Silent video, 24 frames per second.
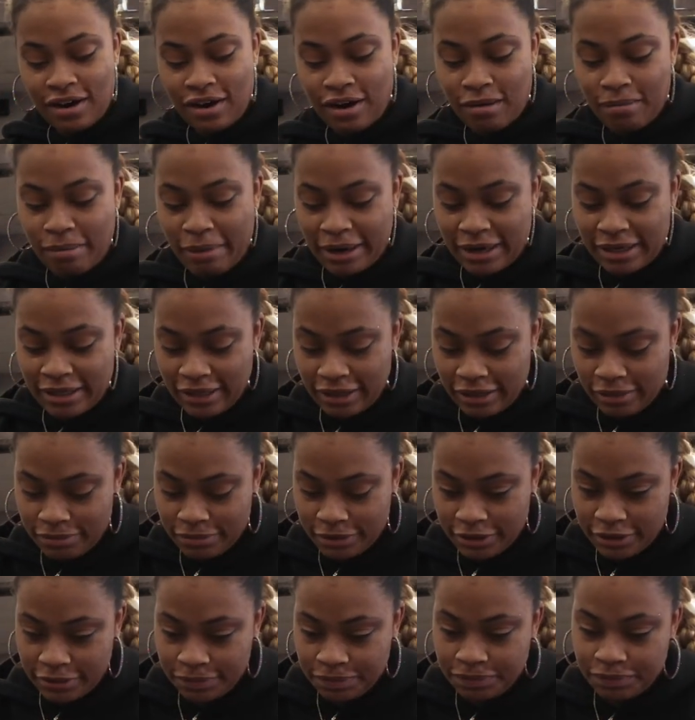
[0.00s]
are my
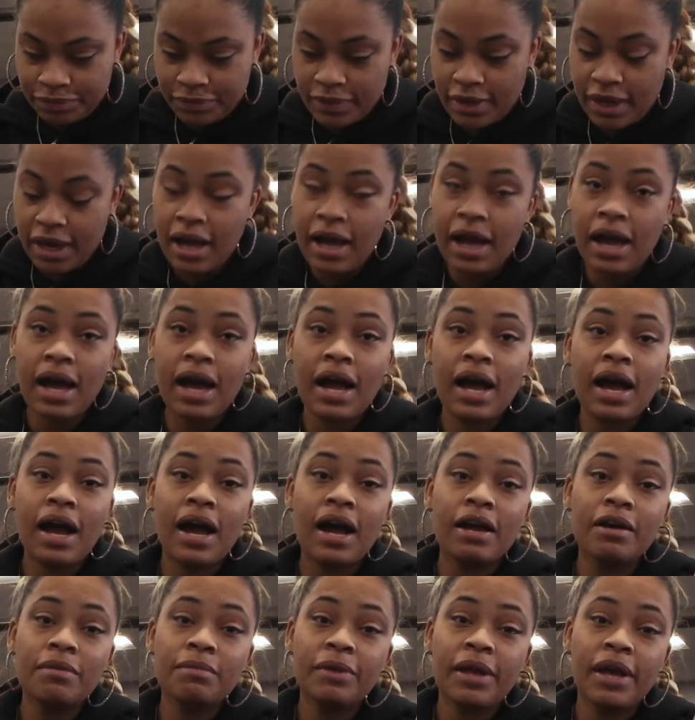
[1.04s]
clips.
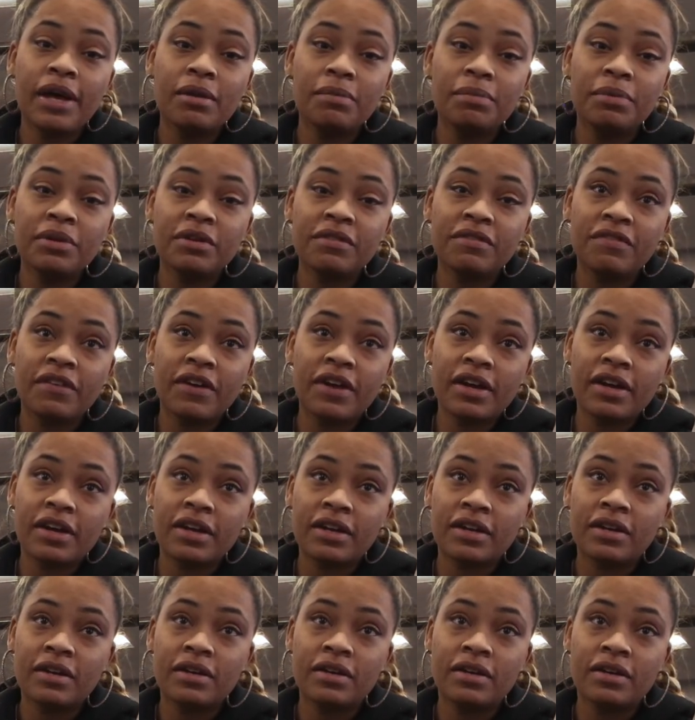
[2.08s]
I'm not a big
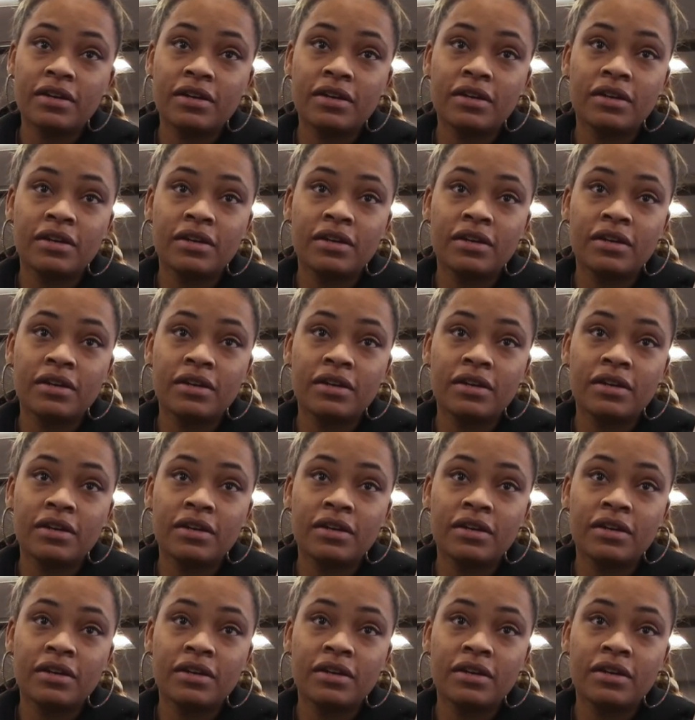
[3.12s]
fan